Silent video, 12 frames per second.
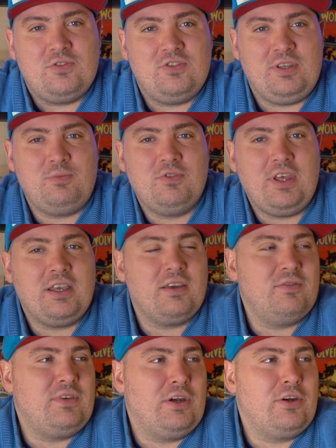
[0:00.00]
It seems like
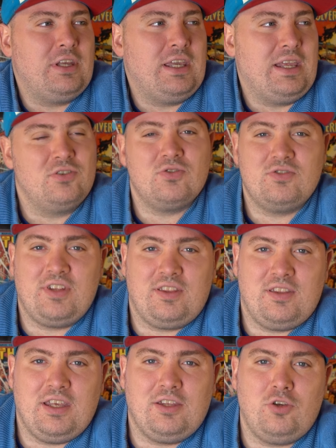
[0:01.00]
a very interesting
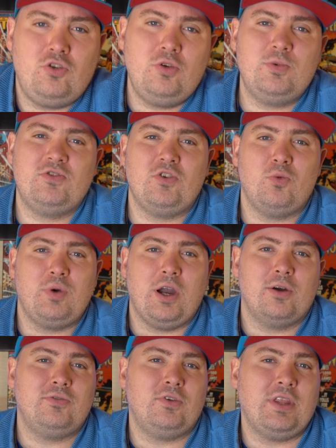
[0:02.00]
thing. YouTube is so
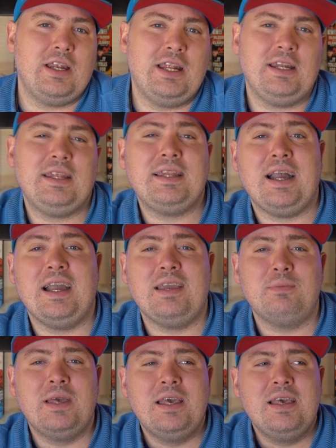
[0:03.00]
powerful that anytime